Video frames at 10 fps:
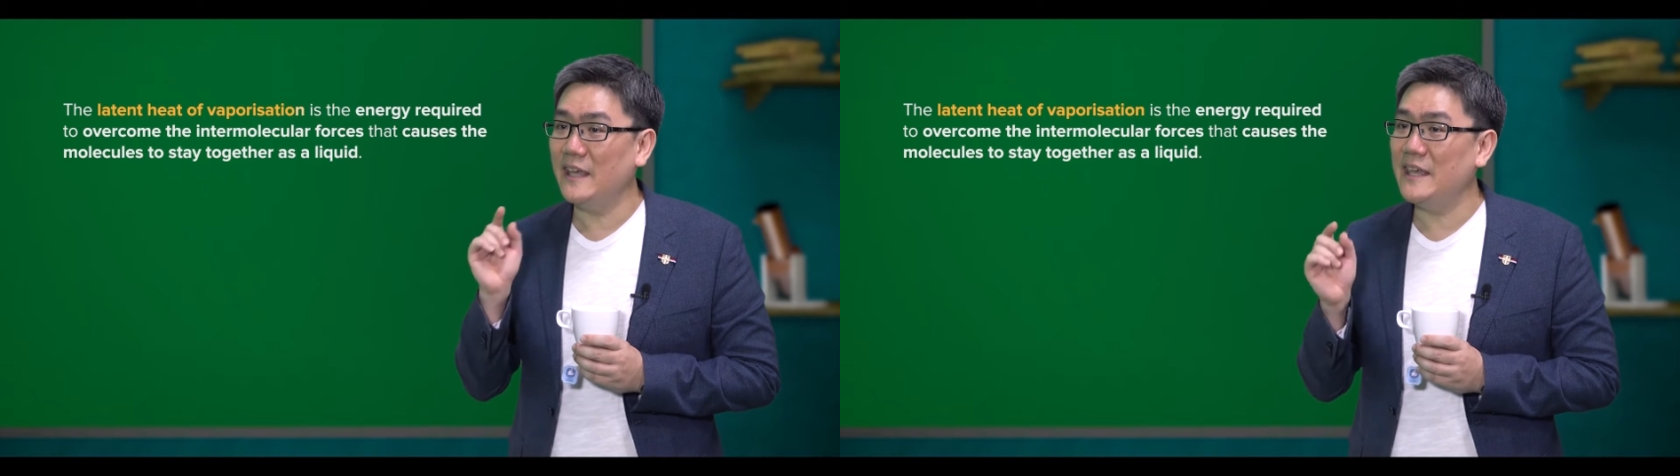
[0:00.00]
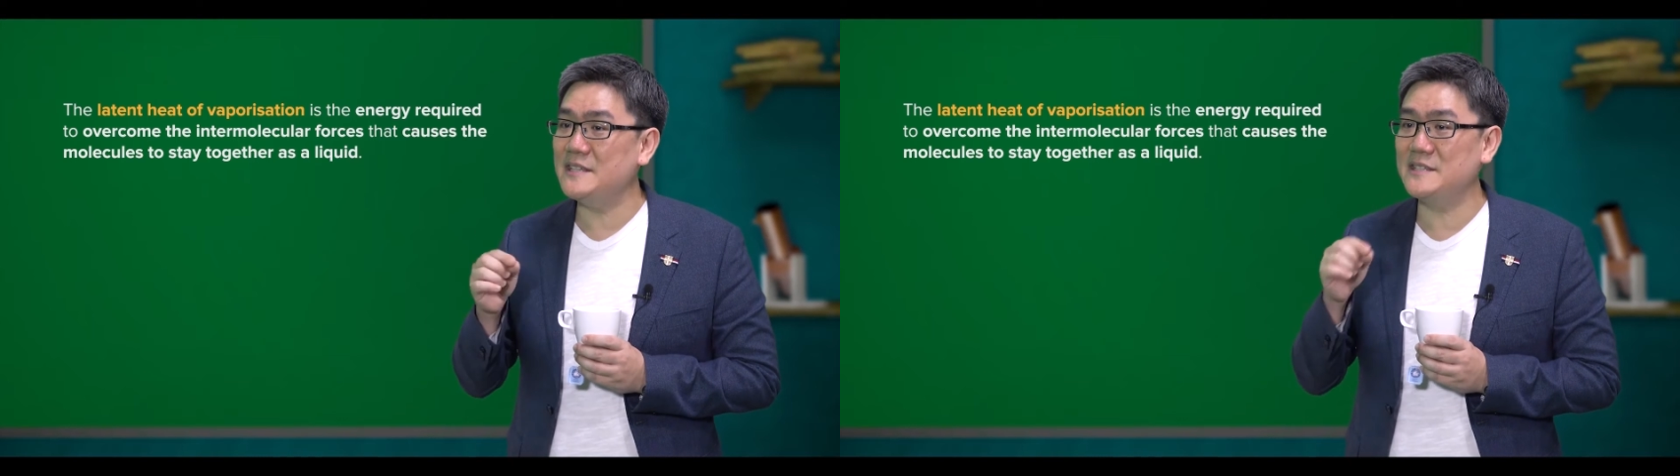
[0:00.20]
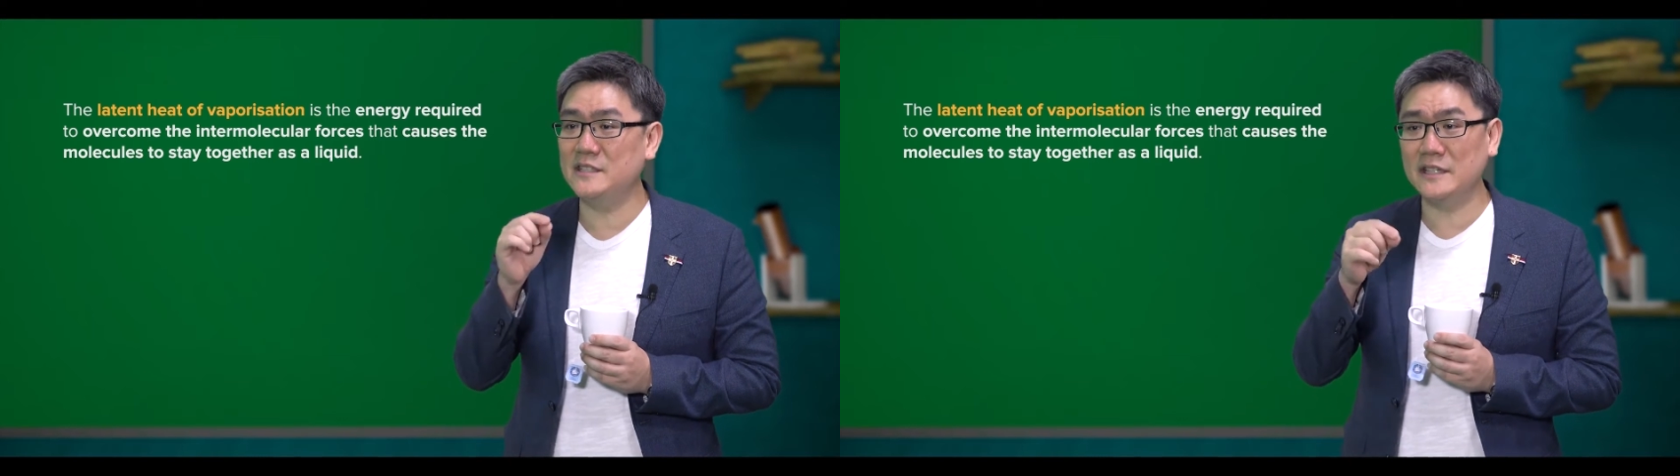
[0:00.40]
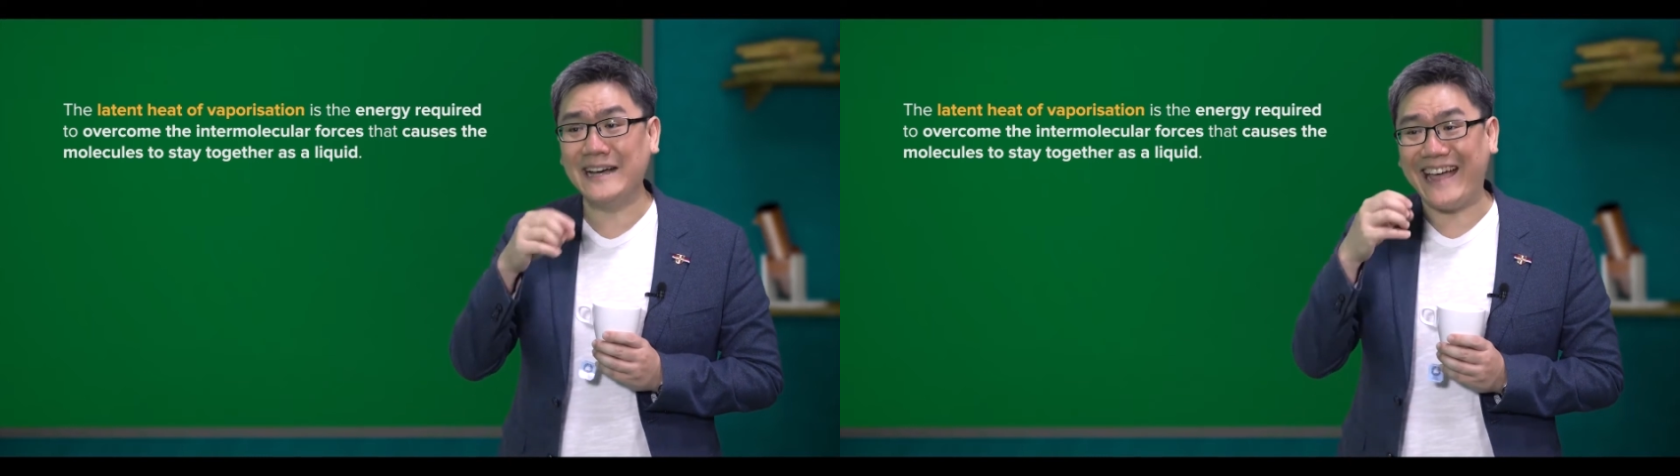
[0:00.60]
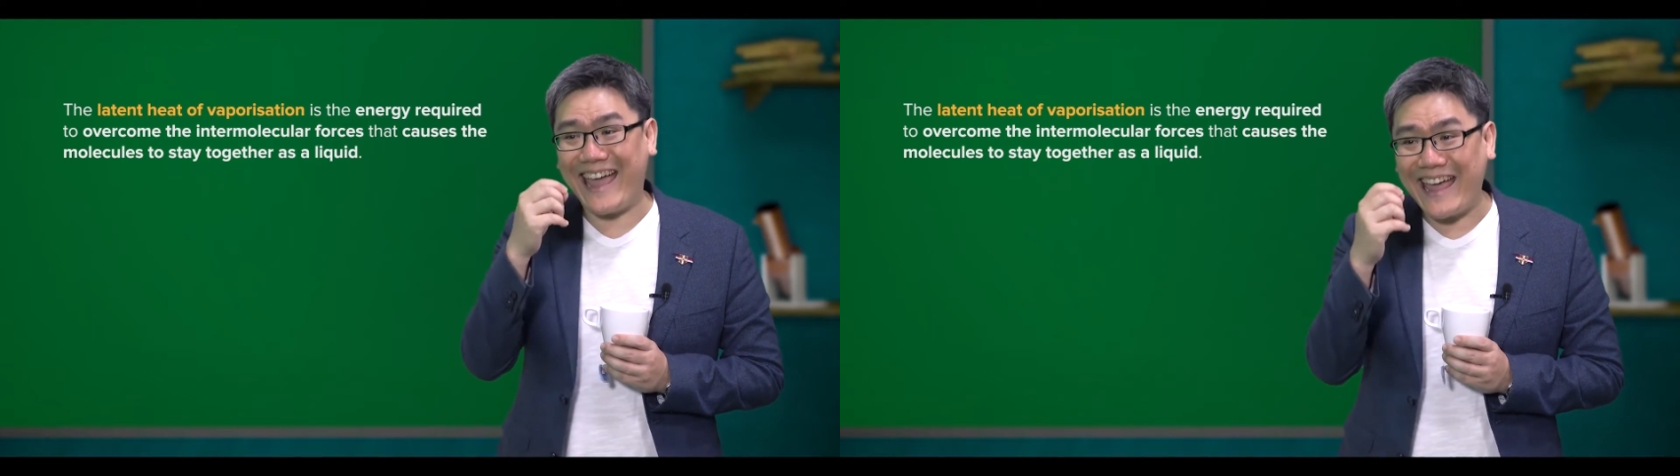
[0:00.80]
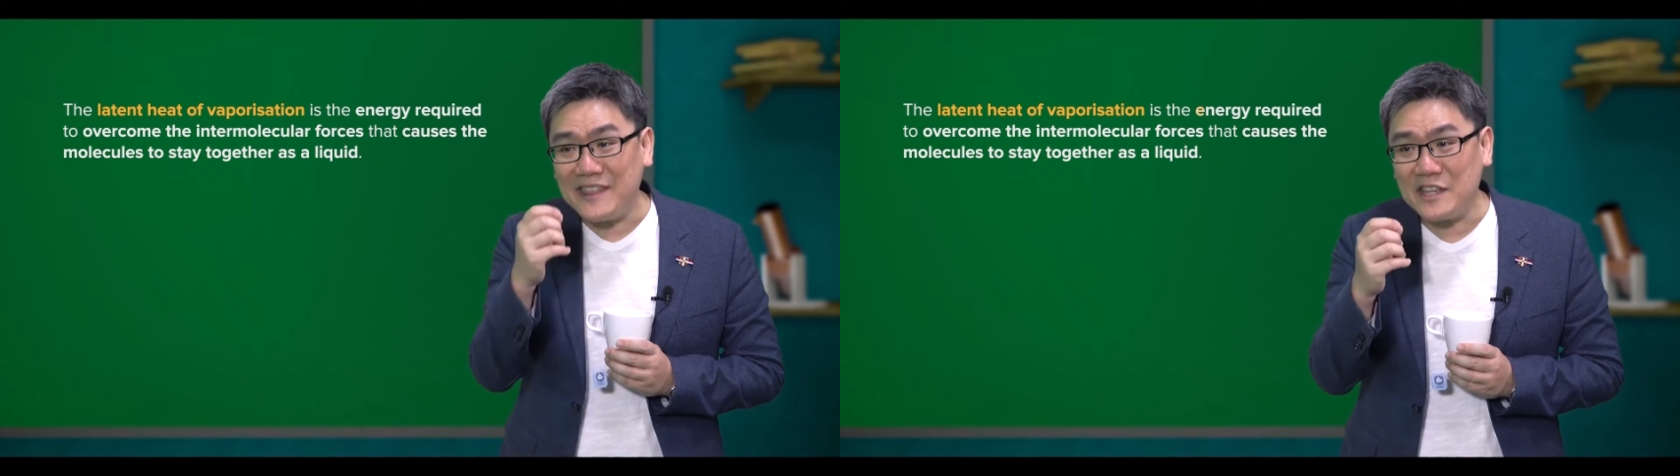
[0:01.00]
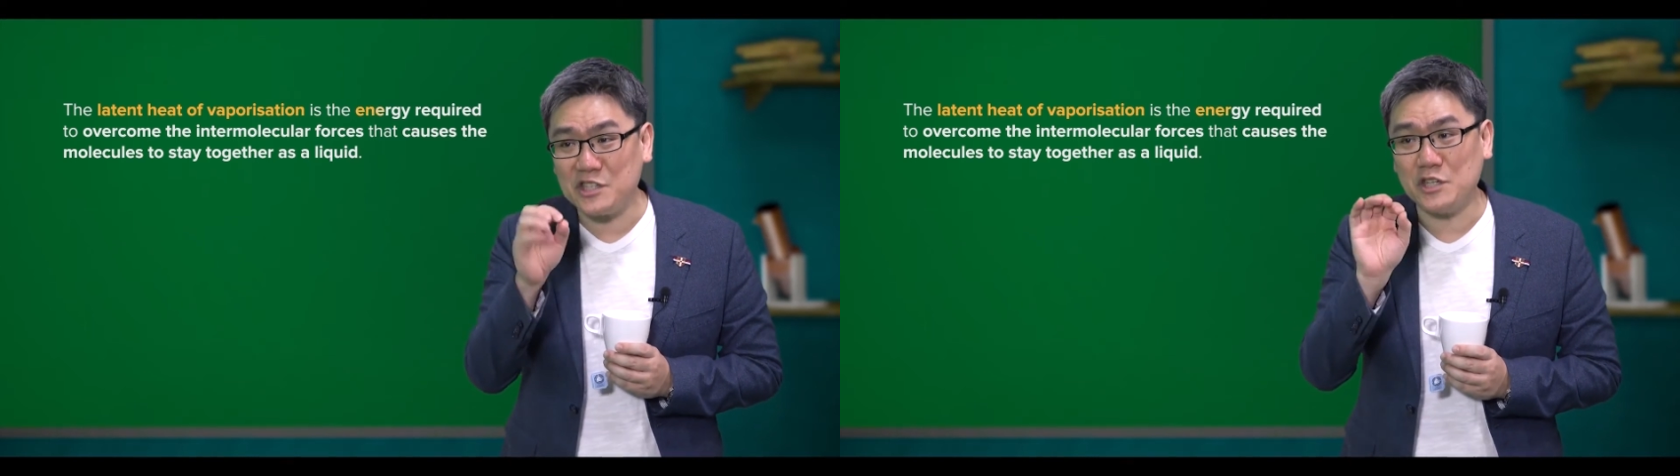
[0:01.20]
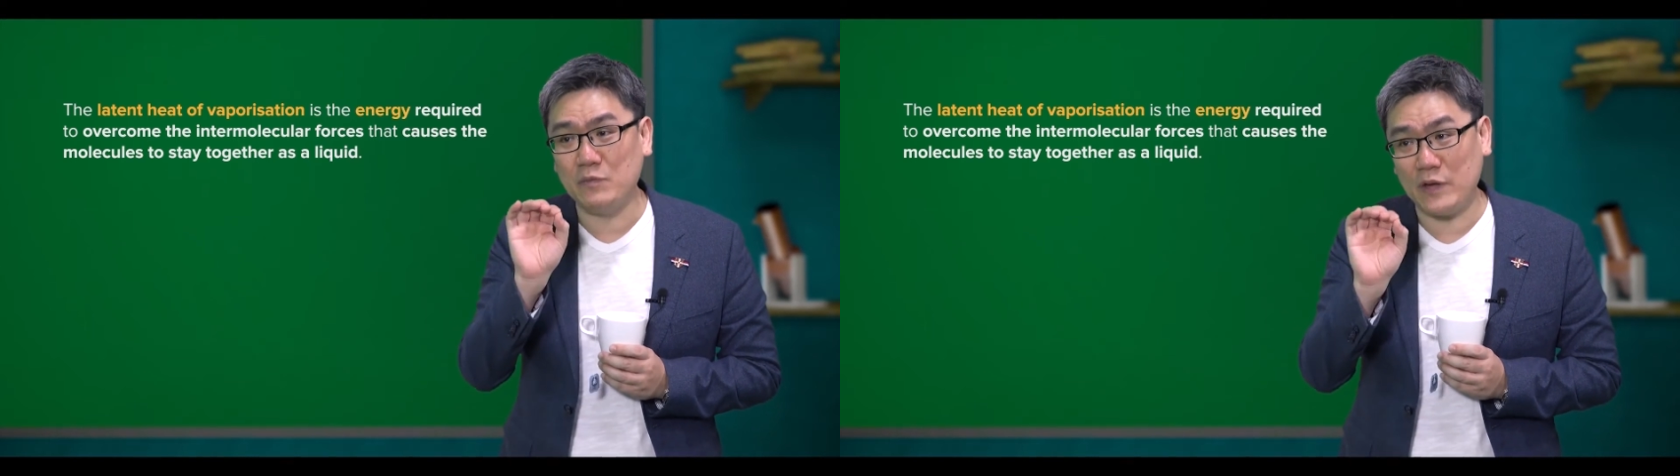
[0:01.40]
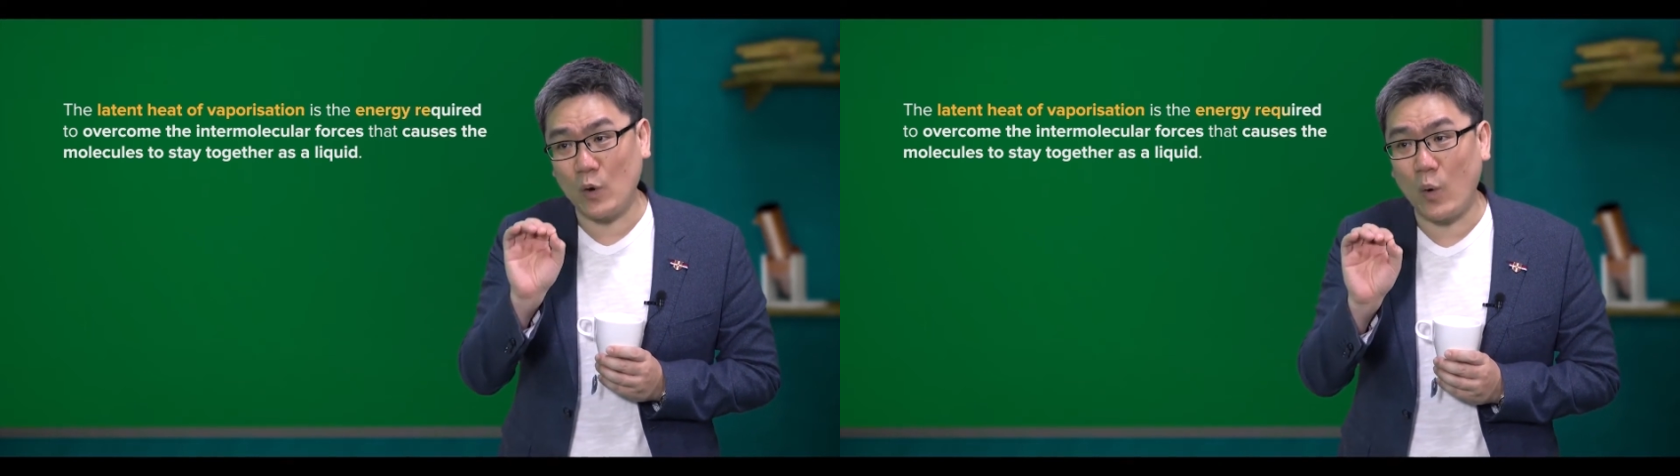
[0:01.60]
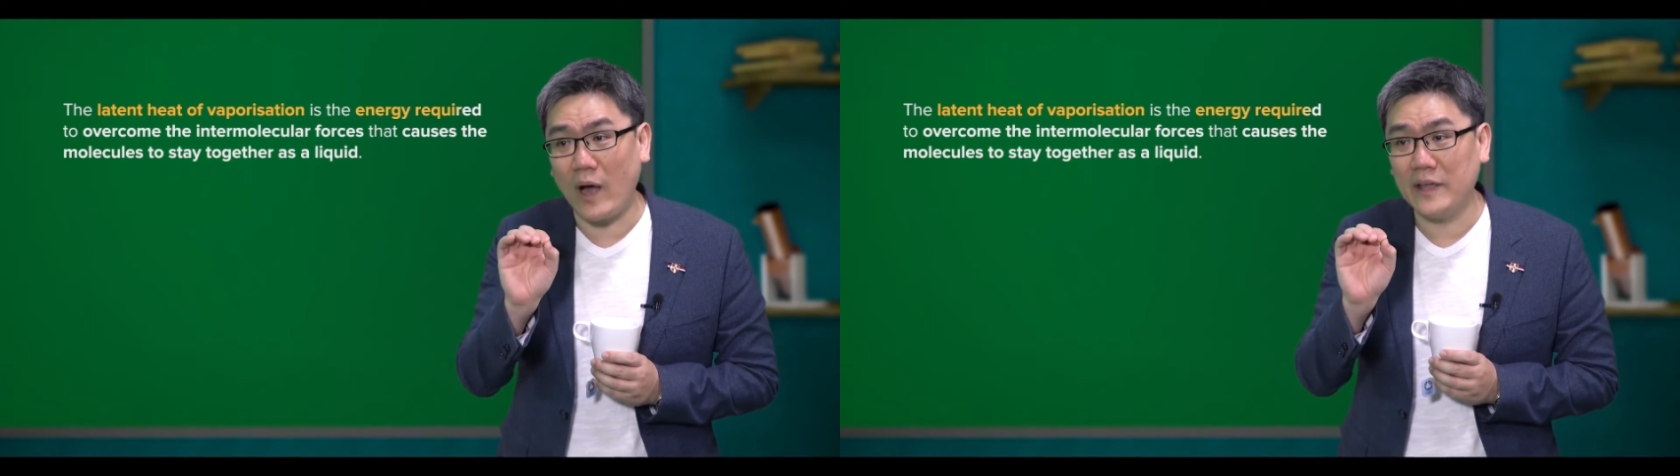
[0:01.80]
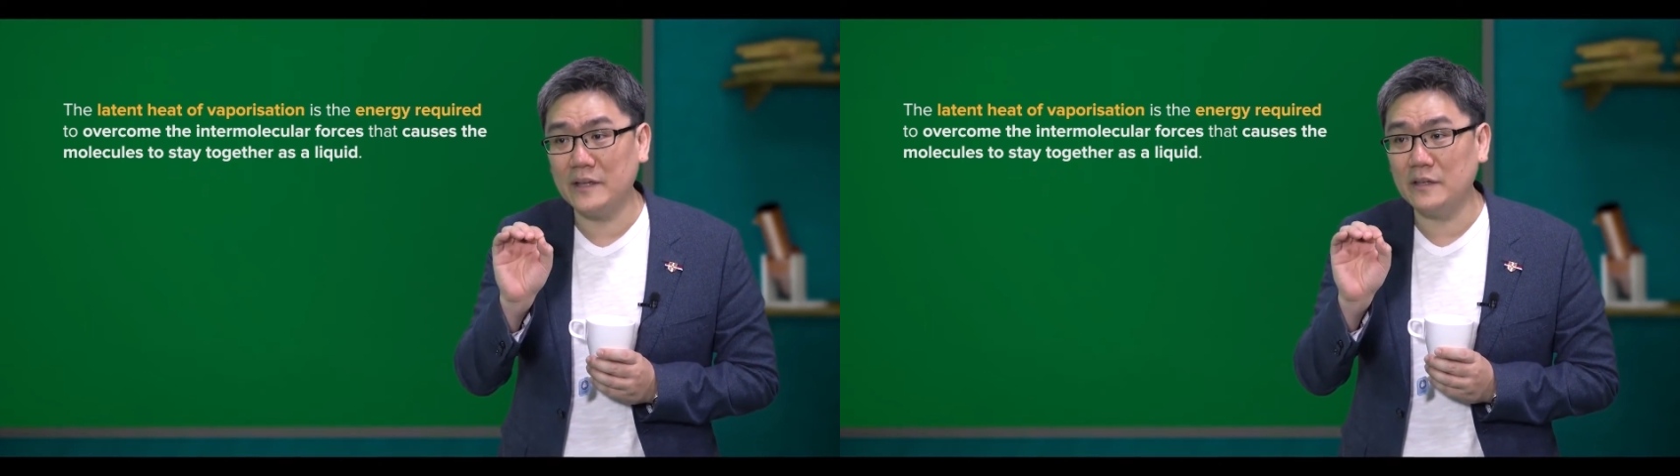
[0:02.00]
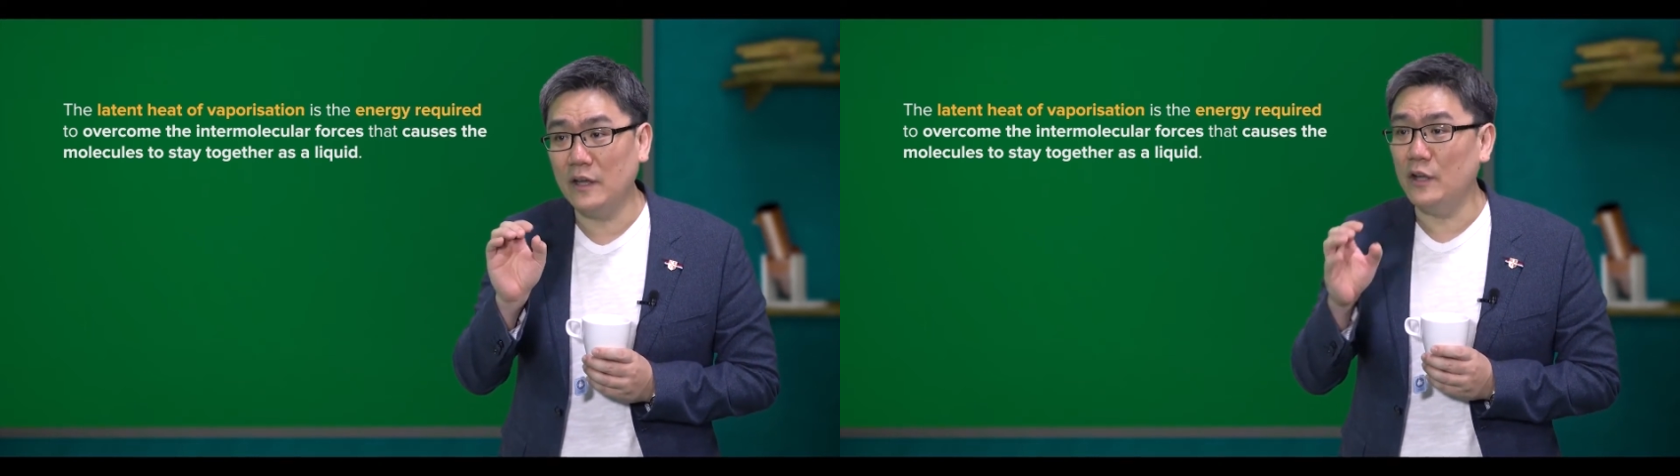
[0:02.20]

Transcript: is the energy required